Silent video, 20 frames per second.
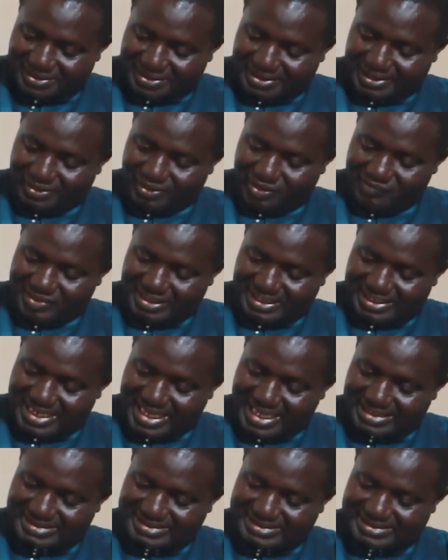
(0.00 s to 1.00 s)
Over the
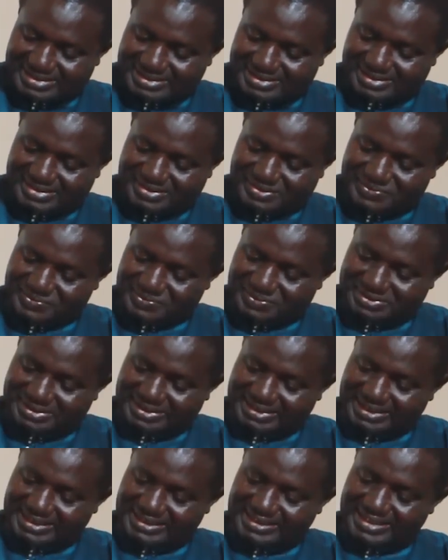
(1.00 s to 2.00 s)
last 2-3
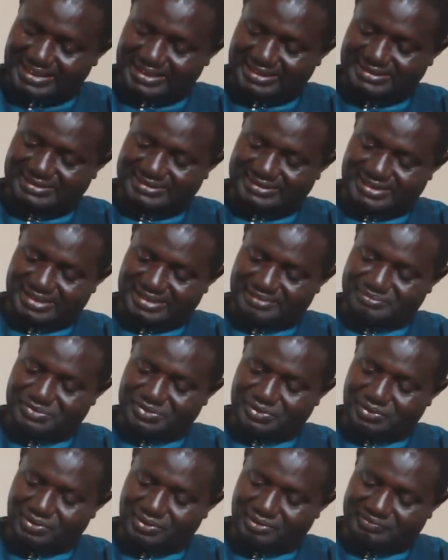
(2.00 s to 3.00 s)
years,
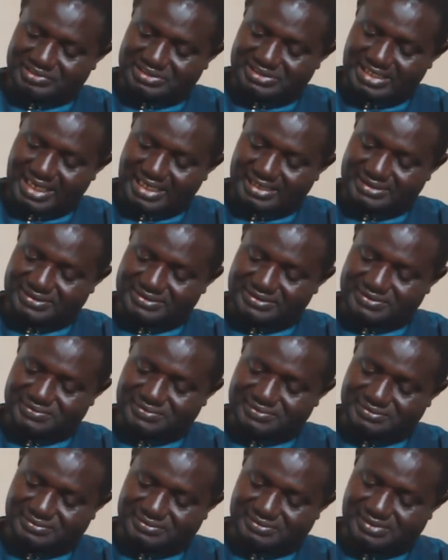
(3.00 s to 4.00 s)
your office had to
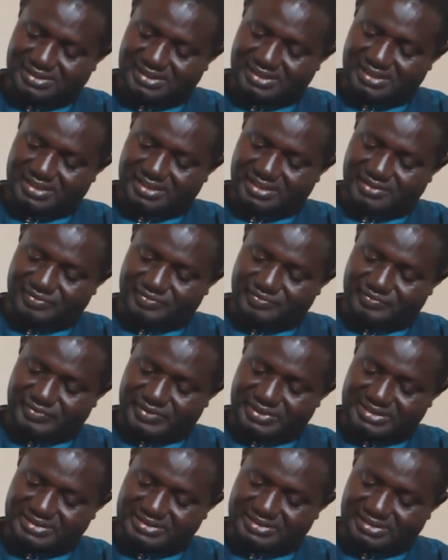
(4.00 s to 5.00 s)
do
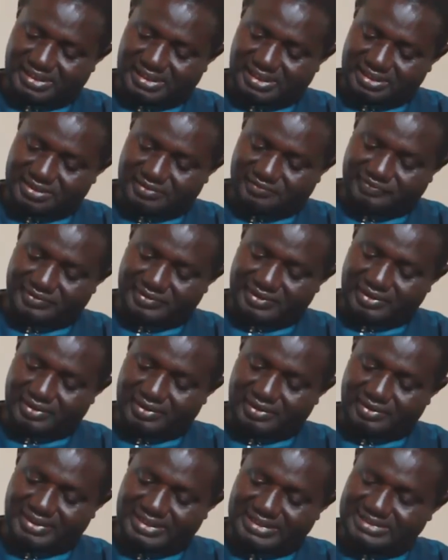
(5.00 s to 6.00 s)
with a lot of
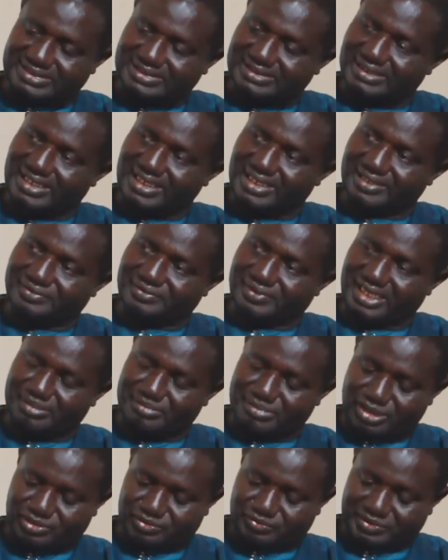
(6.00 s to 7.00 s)
auditing, and you came
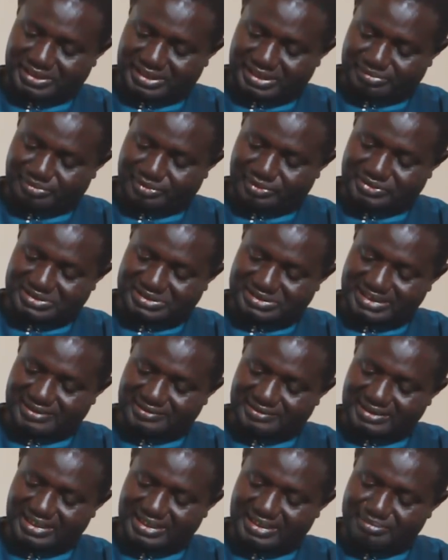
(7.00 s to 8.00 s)
out with reports that
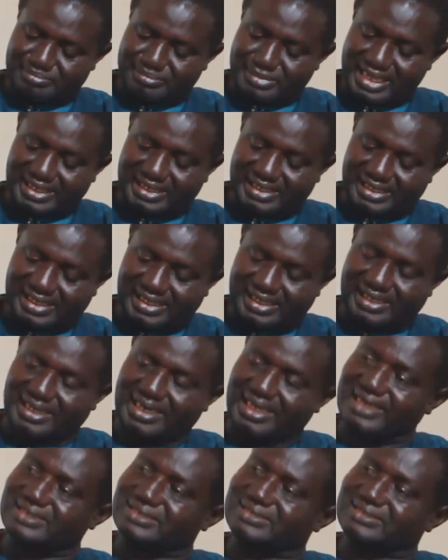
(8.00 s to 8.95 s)
really made headlines.